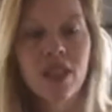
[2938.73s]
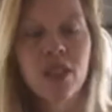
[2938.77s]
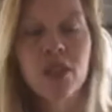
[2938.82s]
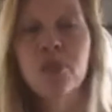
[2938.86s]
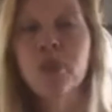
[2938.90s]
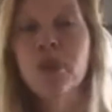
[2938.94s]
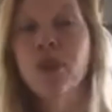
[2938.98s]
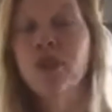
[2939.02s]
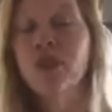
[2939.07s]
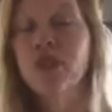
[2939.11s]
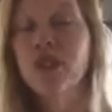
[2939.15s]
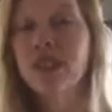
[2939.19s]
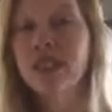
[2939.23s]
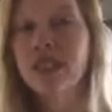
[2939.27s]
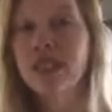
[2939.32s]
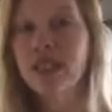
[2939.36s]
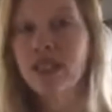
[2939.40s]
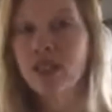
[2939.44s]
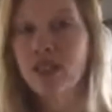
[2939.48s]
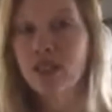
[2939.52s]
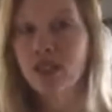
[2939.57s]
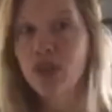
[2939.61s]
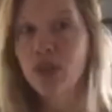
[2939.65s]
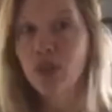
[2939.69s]

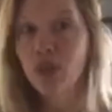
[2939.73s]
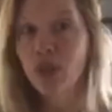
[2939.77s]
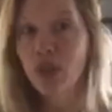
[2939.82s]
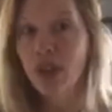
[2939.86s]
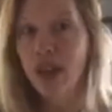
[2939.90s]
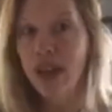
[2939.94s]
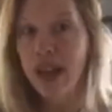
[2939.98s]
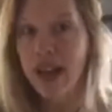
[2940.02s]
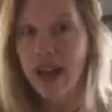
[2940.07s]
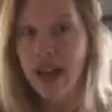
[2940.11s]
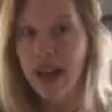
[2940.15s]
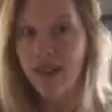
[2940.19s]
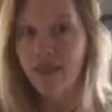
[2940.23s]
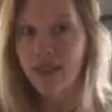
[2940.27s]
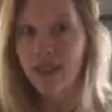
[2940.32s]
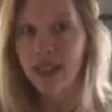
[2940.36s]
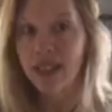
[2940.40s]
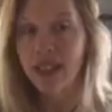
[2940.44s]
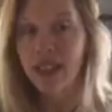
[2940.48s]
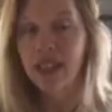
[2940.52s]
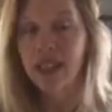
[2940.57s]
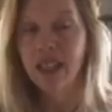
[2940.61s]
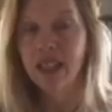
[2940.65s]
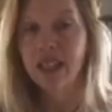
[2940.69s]
experiences you are
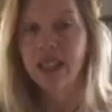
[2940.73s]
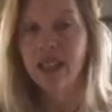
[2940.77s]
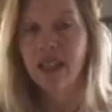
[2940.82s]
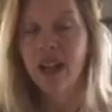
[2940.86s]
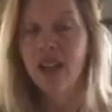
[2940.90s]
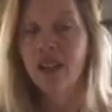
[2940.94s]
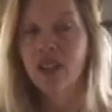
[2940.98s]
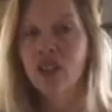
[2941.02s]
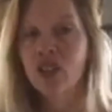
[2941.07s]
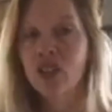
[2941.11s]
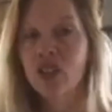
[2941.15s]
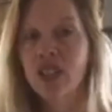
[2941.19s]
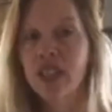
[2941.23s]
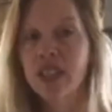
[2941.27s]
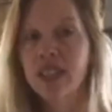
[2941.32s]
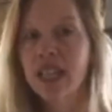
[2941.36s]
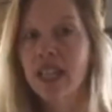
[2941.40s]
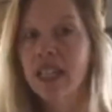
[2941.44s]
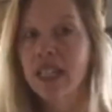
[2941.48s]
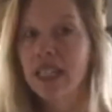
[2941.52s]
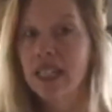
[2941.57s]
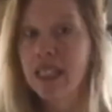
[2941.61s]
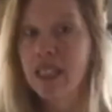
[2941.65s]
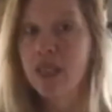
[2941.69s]
having and acknowledge that
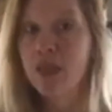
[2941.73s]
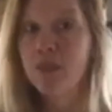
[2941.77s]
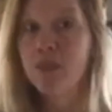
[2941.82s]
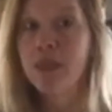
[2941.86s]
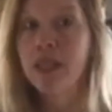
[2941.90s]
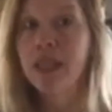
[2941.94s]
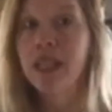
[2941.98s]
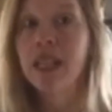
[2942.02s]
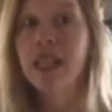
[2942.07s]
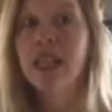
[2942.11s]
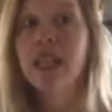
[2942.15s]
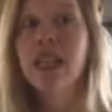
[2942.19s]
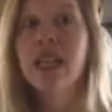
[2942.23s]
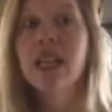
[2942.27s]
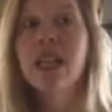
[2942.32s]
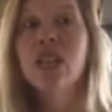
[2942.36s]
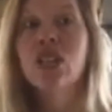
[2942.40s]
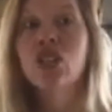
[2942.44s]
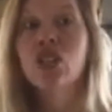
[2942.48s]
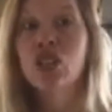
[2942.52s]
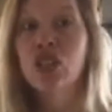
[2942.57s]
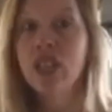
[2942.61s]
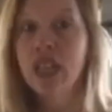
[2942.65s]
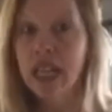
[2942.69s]
they need to be
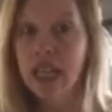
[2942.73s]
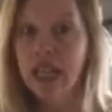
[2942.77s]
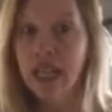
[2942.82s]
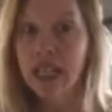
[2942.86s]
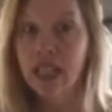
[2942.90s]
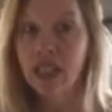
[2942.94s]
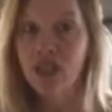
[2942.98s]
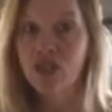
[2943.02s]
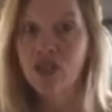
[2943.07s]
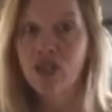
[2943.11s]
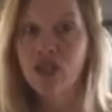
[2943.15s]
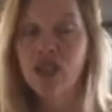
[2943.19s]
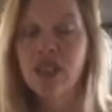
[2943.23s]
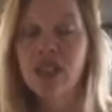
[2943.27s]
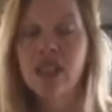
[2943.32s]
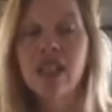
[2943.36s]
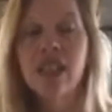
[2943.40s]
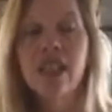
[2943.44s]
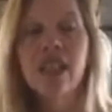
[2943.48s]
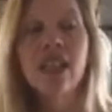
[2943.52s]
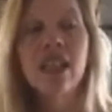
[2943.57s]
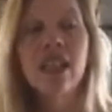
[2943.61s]
changed,